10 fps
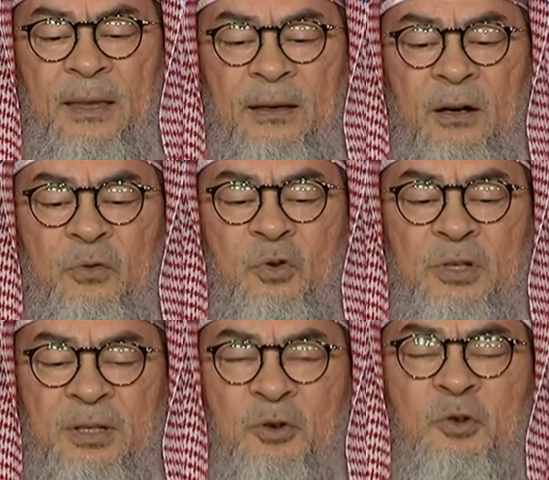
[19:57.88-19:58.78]
Of
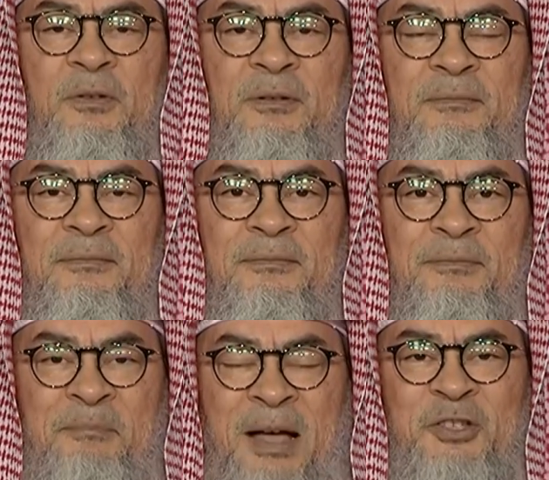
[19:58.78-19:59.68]
course, the good
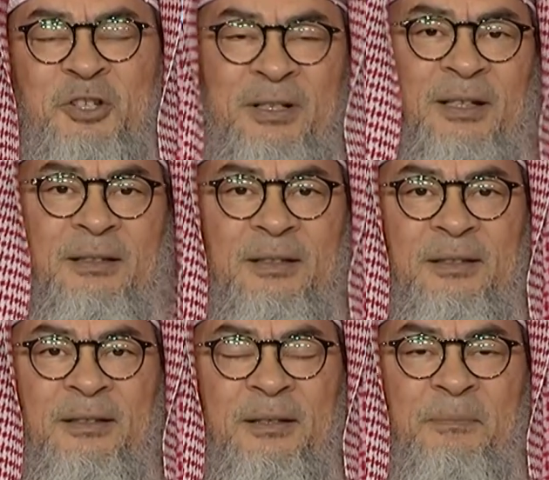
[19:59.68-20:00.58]
magic, not
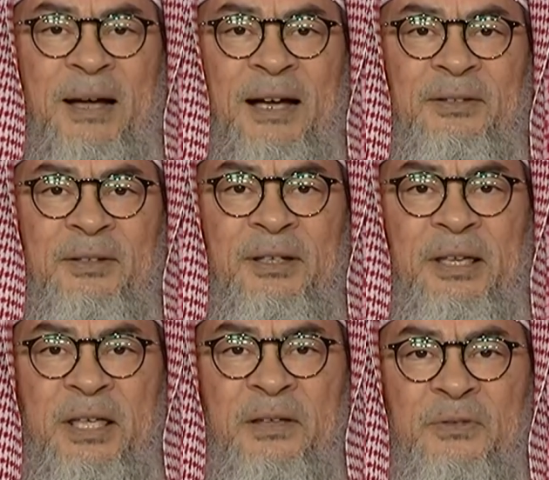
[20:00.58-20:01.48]
the bad,
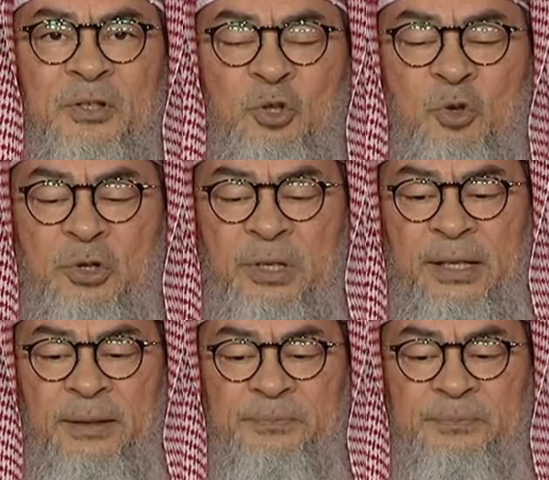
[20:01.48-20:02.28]
evil sorcery.